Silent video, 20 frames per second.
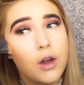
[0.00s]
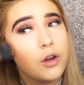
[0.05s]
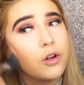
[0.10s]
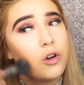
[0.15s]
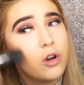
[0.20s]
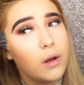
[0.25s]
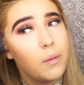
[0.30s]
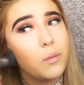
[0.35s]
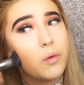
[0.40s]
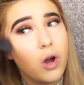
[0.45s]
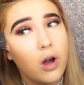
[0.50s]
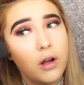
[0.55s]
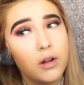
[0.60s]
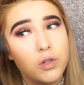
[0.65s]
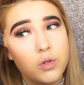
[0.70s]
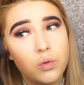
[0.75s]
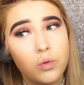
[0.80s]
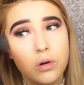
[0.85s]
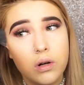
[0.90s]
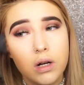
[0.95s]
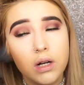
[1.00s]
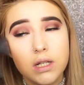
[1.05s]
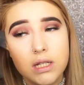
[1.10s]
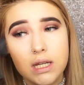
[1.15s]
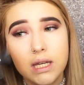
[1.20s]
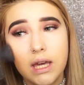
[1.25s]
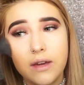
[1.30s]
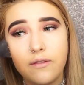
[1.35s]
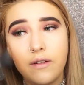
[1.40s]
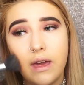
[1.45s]
cream contour
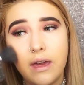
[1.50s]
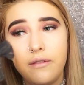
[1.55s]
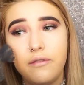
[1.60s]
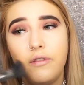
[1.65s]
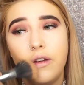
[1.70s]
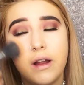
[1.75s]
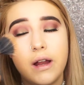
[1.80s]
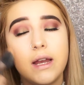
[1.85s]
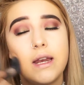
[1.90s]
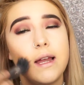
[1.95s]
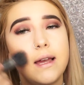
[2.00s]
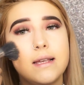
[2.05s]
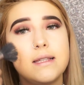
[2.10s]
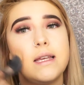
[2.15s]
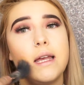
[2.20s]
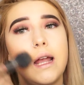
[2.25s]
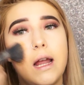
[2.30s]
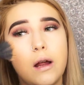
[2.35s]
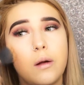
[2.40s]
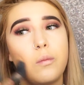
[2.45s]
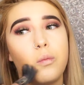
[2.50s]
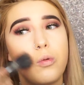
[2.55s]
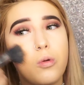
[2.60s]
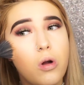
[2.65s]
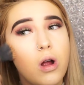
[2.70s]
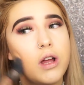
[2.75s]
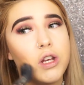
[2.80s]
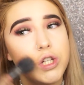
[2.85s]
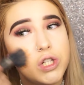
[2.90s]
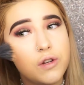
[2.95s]
to give a very nice
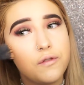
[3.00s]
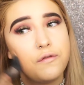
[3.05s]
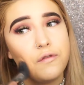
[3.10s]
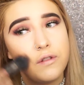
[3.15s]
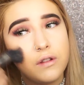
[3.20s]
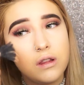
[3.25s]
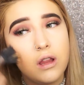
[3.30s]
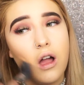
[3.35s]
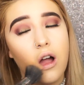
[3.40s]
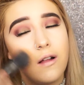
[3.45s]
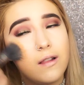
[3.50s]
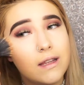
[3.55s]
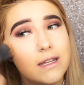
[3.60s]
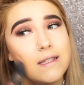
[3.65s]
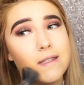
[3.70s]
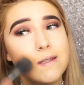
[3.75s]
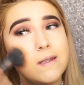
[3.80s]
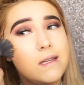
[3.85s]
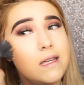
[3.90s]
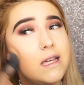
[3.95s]
airbrushed, flawless,